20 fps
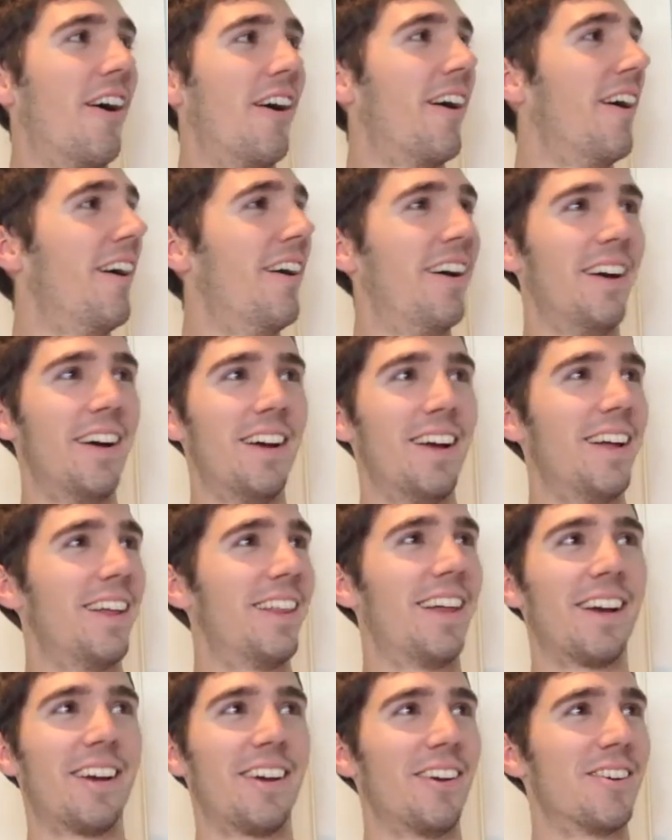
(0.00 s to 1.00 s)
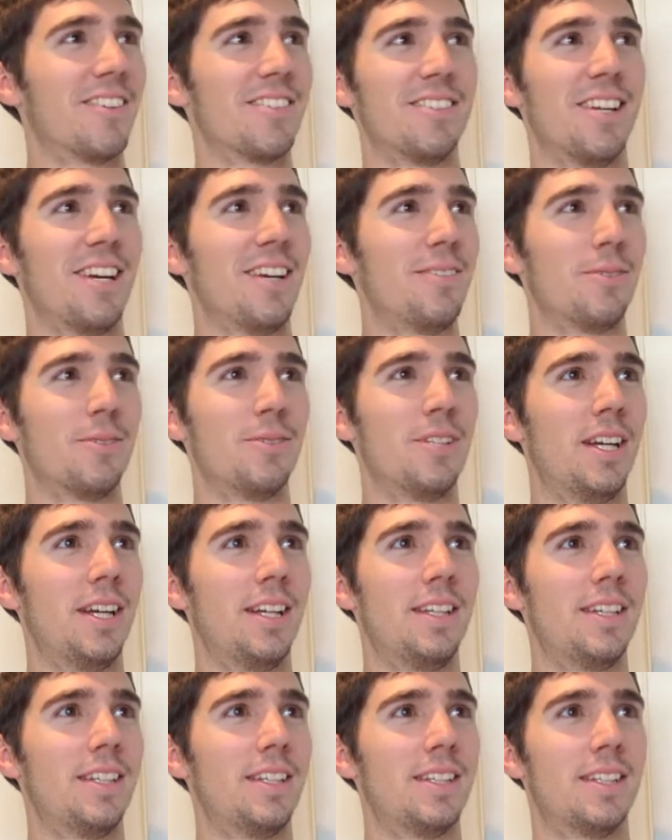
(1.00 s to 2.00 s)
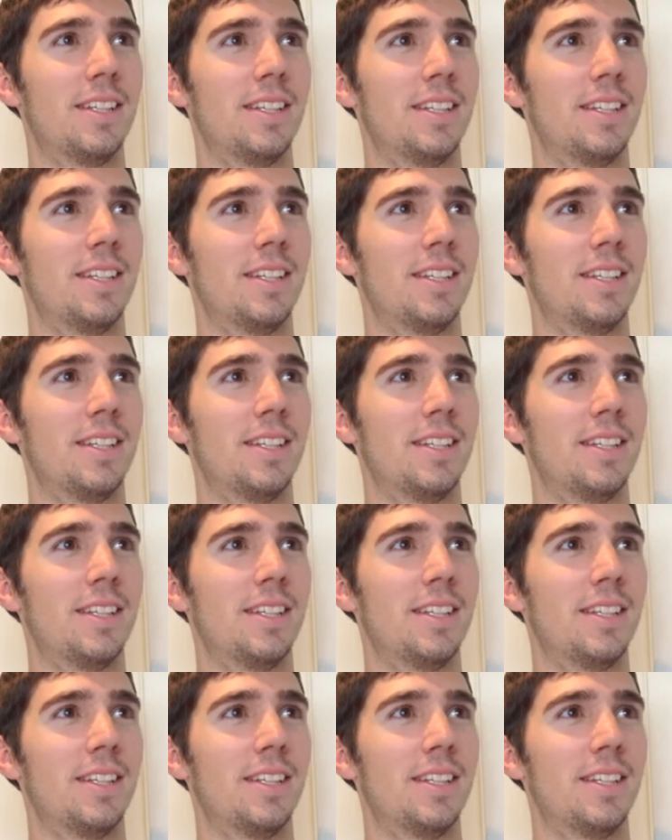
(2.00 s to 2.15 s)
That girl's an evil genius.